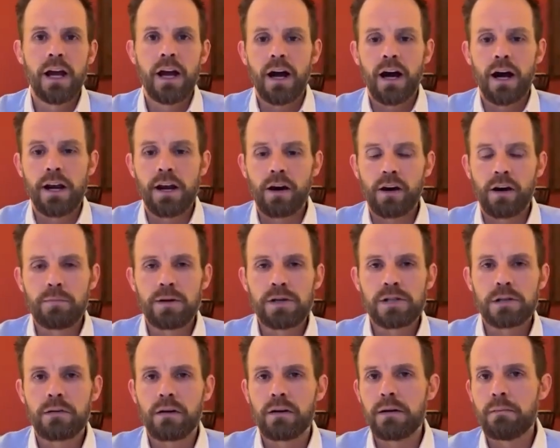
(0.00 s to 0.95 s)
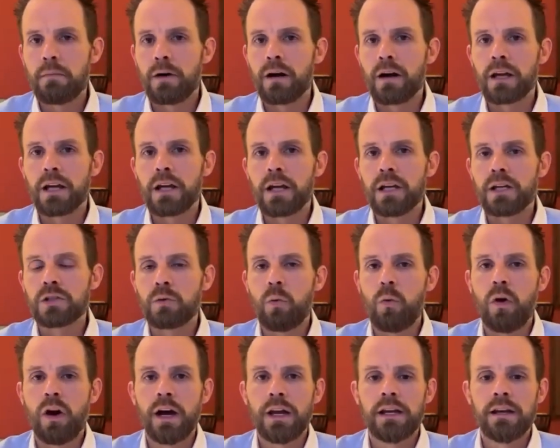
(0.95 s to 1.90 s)
An arbitrary mark is
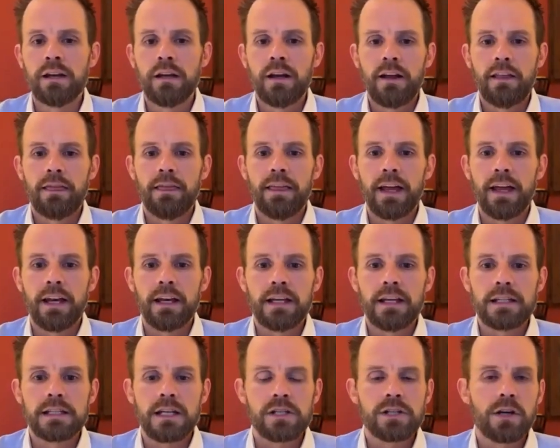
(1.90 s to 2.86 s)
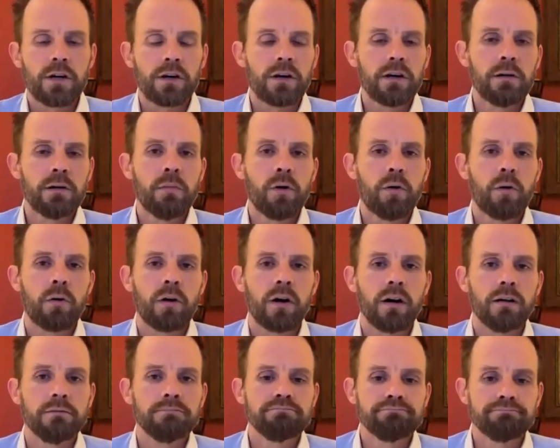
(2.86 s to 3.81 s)
one that is a term
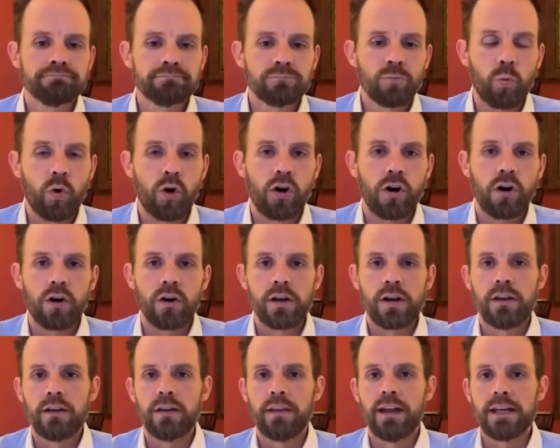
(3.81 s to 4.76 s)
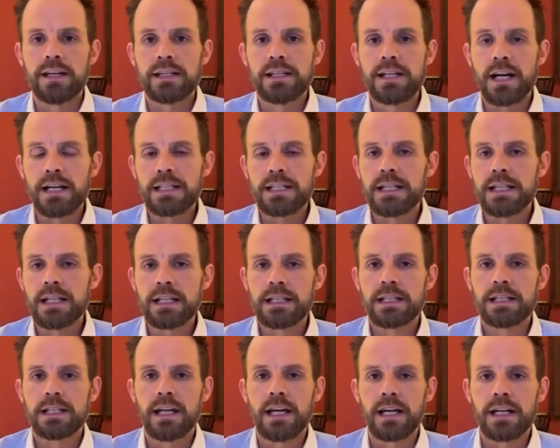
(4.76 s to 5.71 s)
or word that does
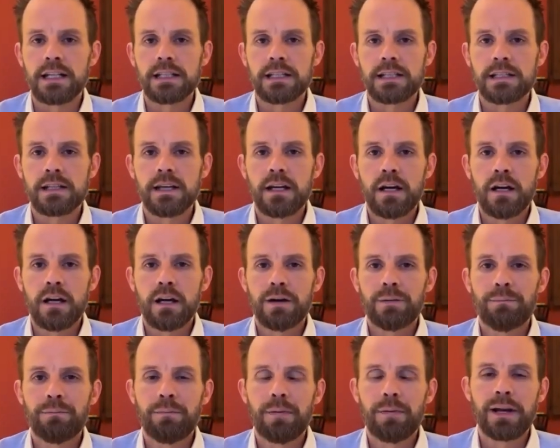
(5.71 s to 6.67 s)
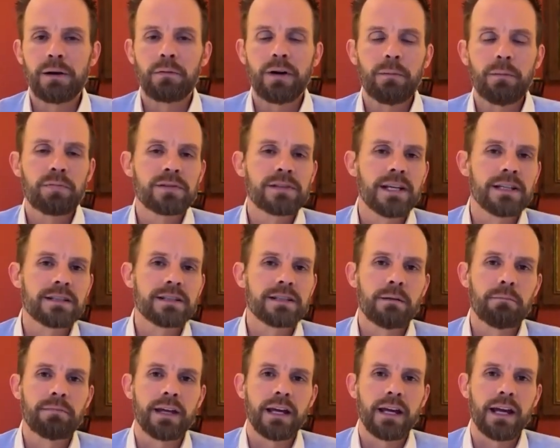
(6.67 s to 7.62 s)
exist, but it represents
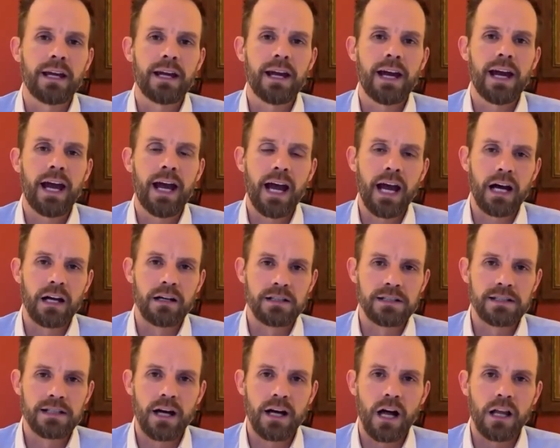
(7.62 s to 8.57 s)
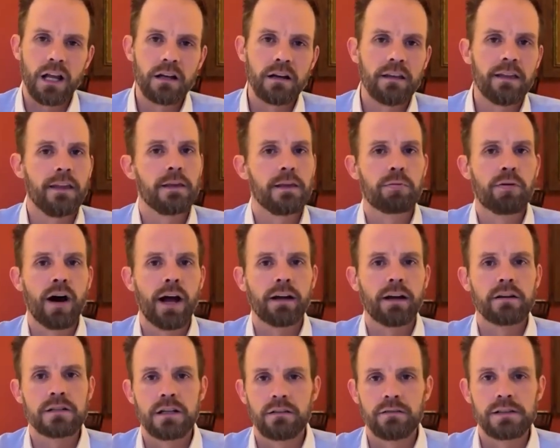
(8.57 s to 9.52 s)
something else other than the product
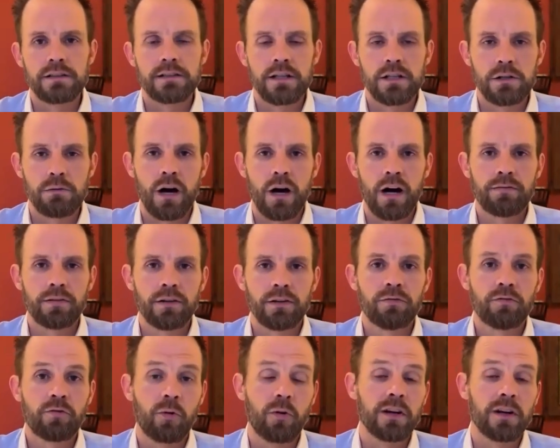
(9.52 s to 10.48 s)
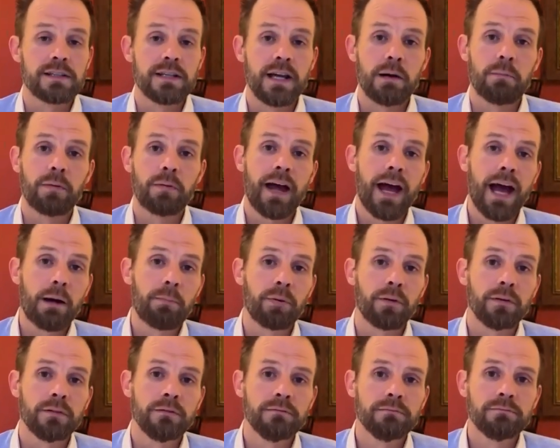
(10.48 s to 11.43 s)
or service that you offer. For example,
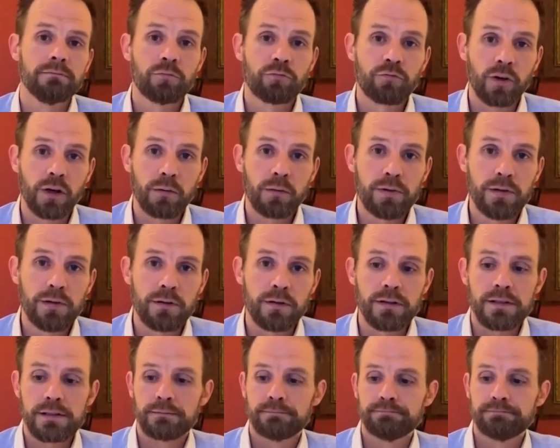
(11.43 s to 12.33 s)
Apple for computers.